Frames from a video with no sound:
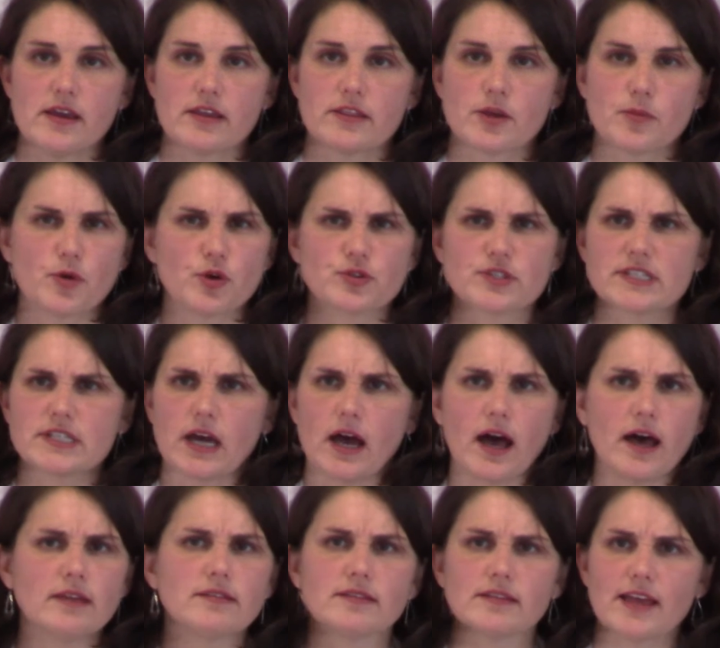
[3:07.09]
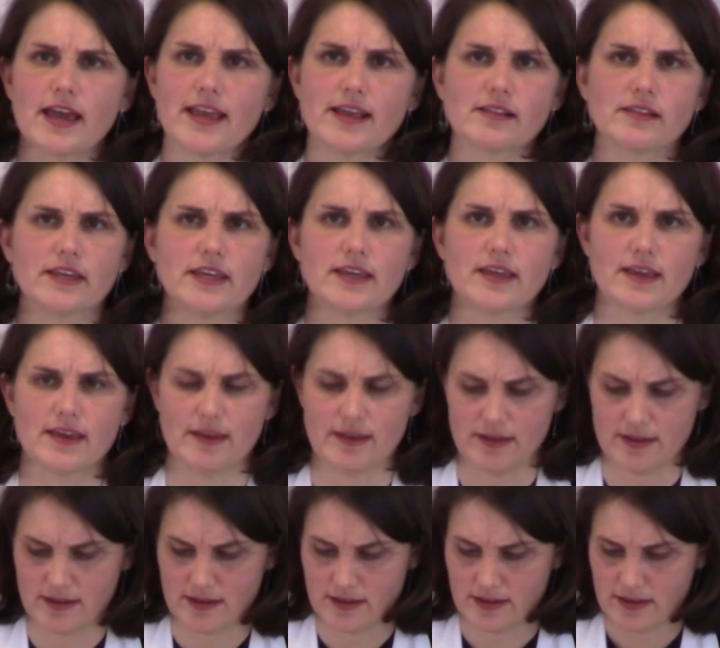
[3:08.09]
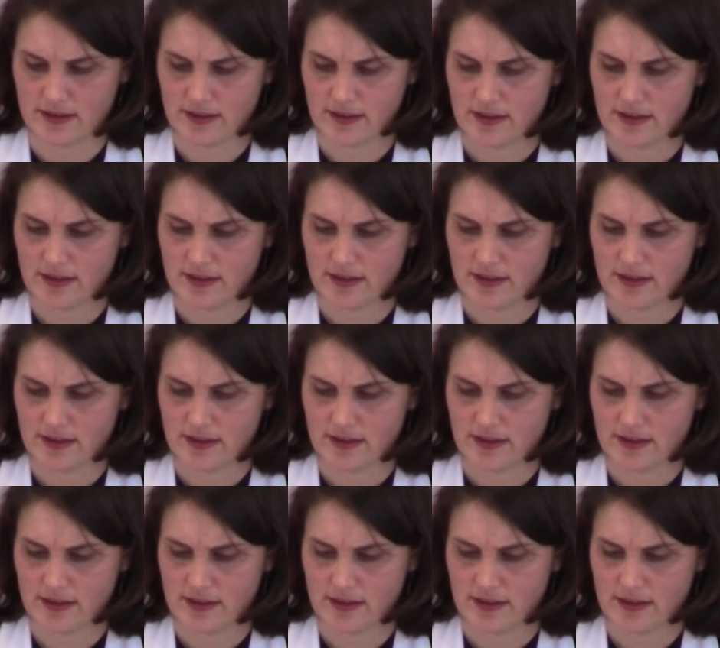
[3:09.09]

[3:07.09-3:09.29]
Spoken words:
the most unlikely king